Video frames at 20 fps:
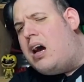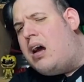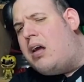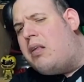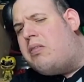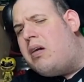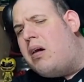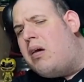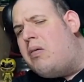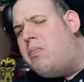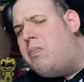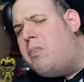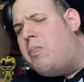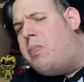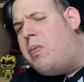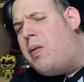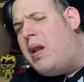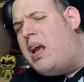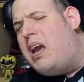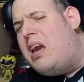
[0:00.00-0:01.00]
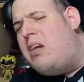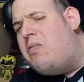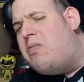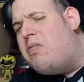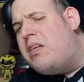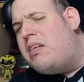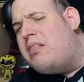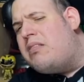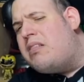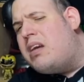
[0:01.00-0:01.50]
I don't believe
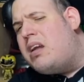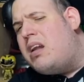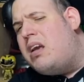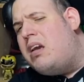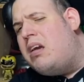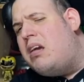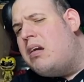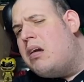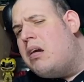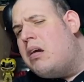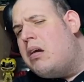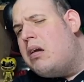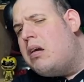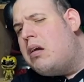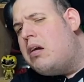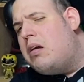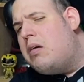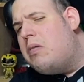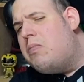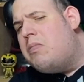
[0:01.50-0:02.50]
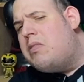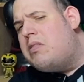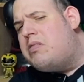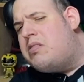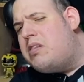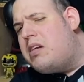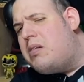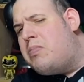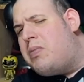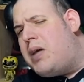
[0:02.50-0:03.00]
there's any
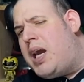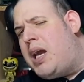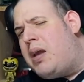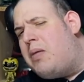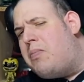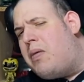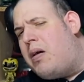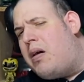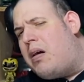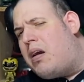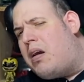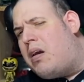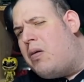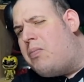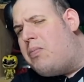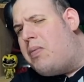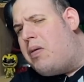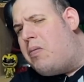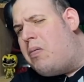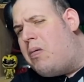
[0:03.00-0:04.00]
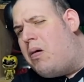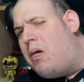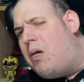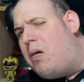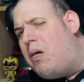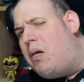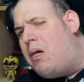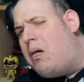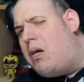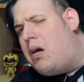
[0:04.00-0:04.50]
missing paint, but I could be wrong.